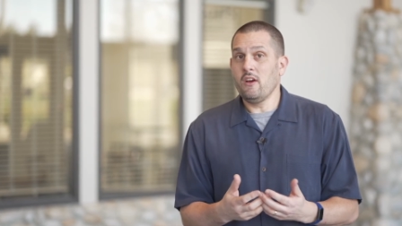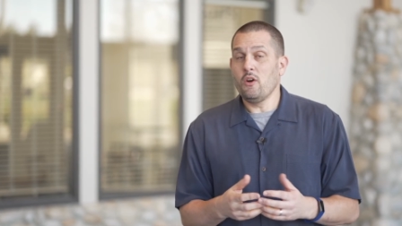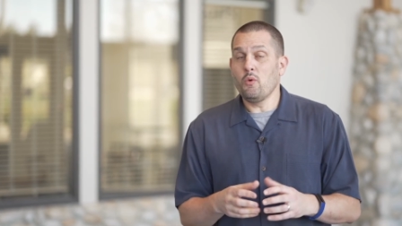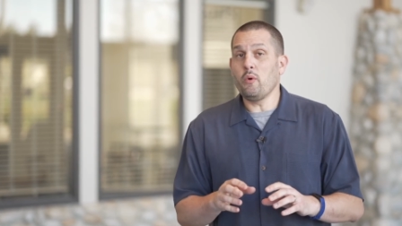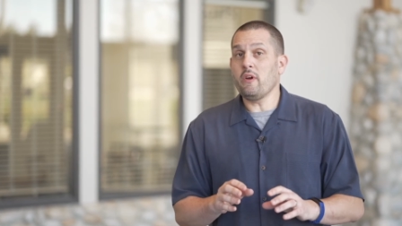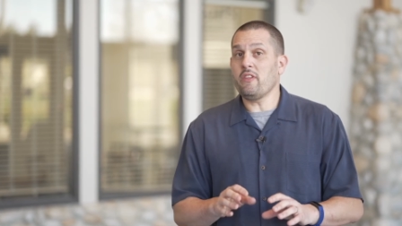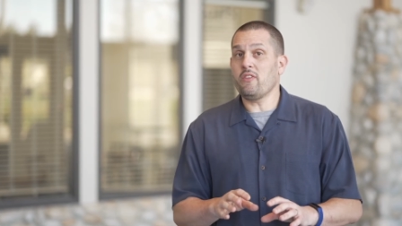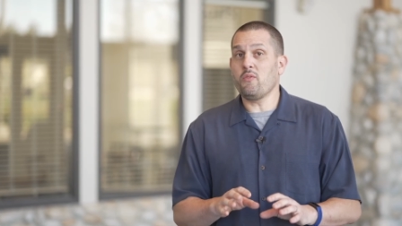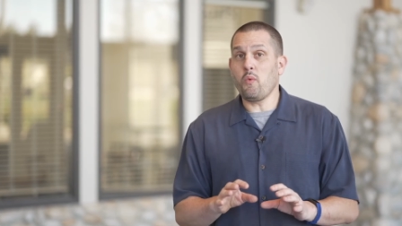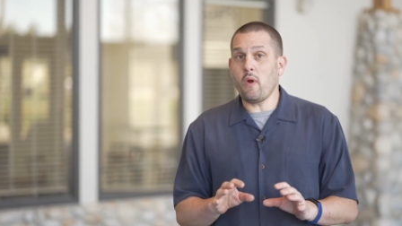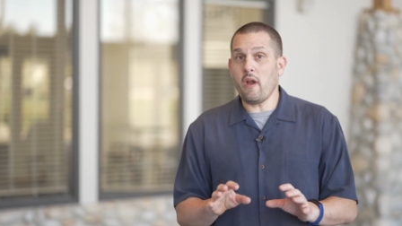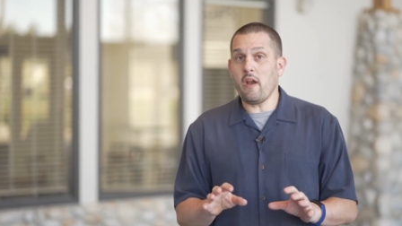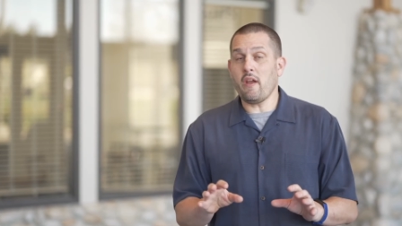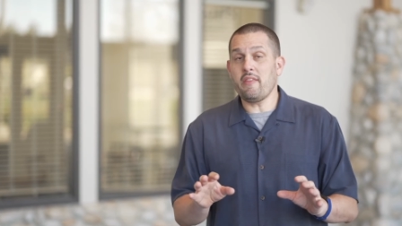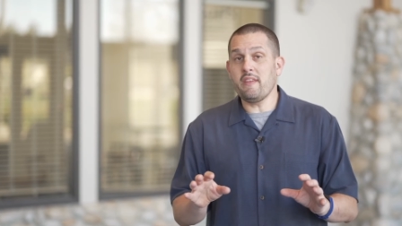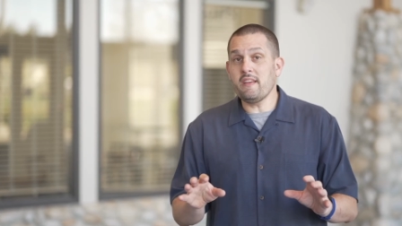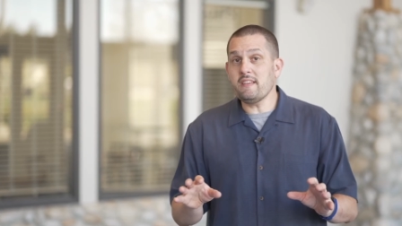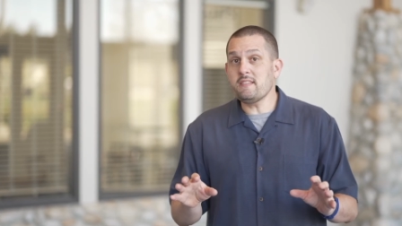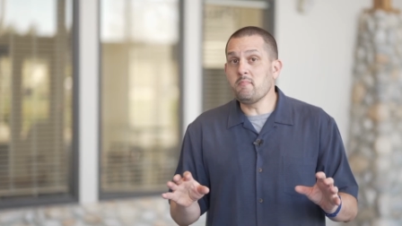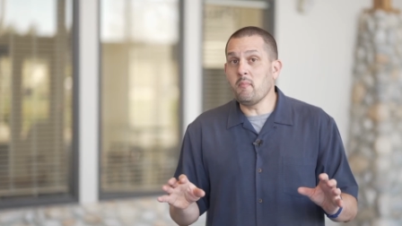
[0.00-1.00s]
with where
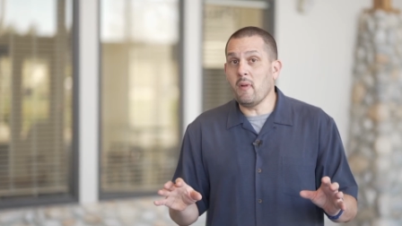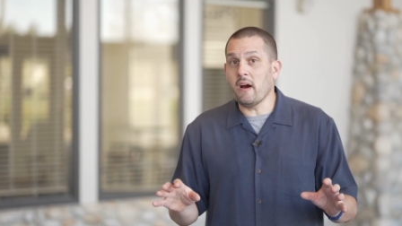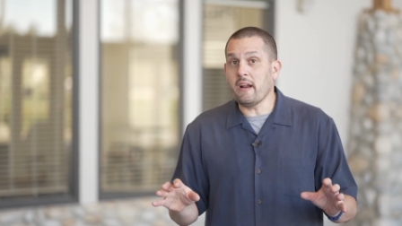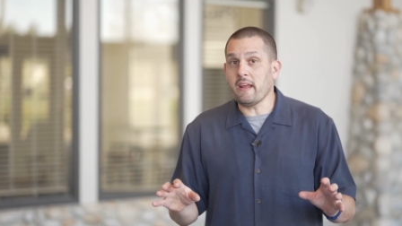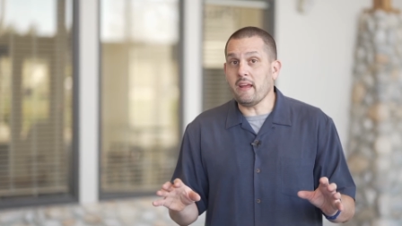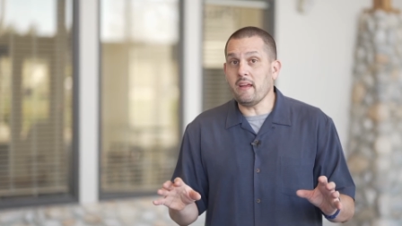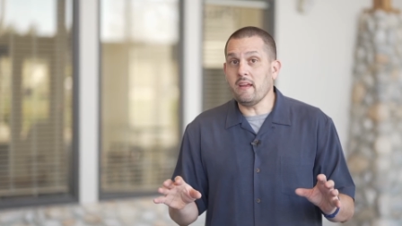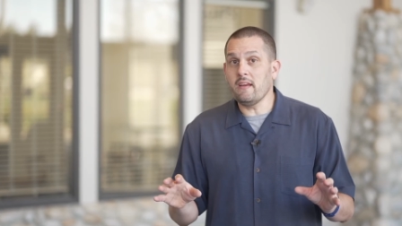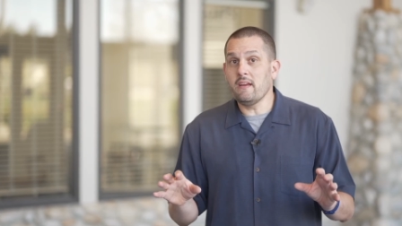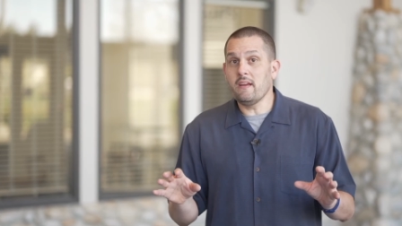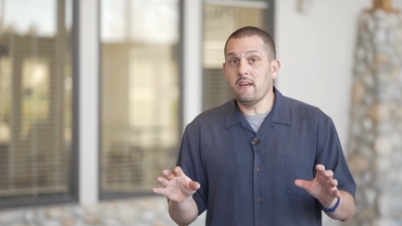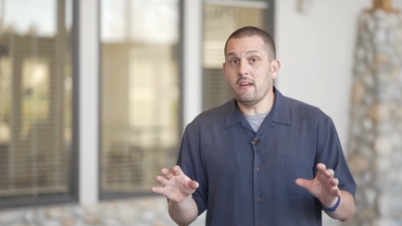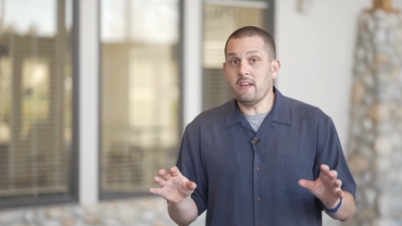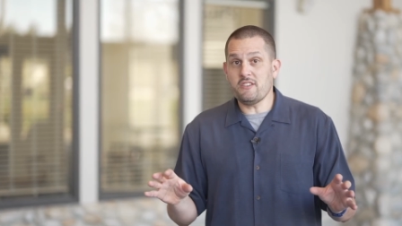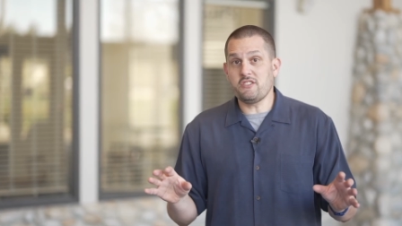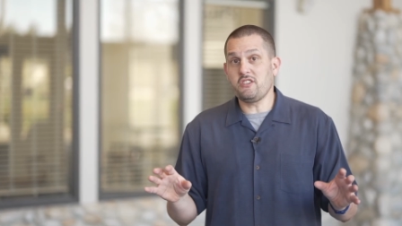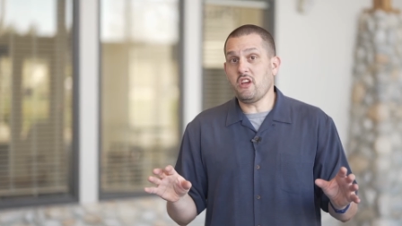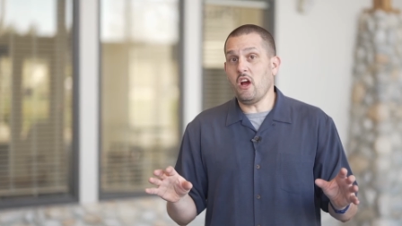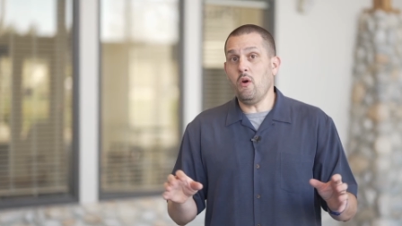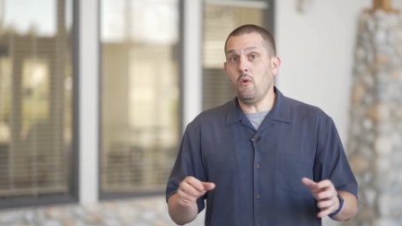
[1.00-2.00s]
this money
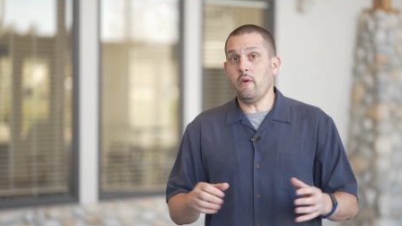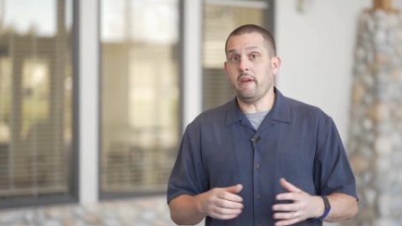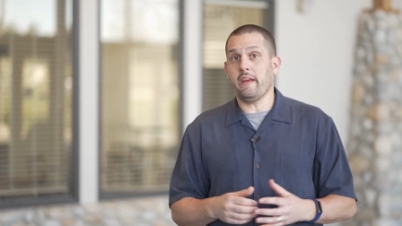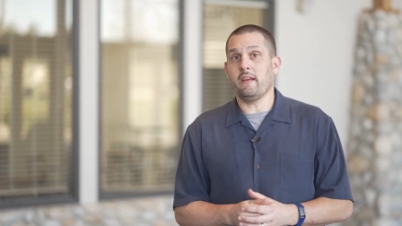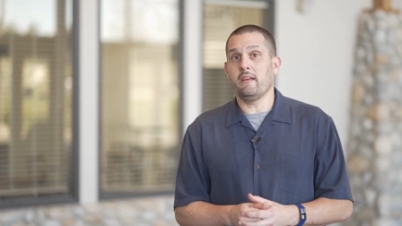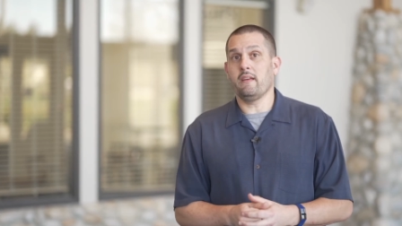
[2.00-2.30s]
is going?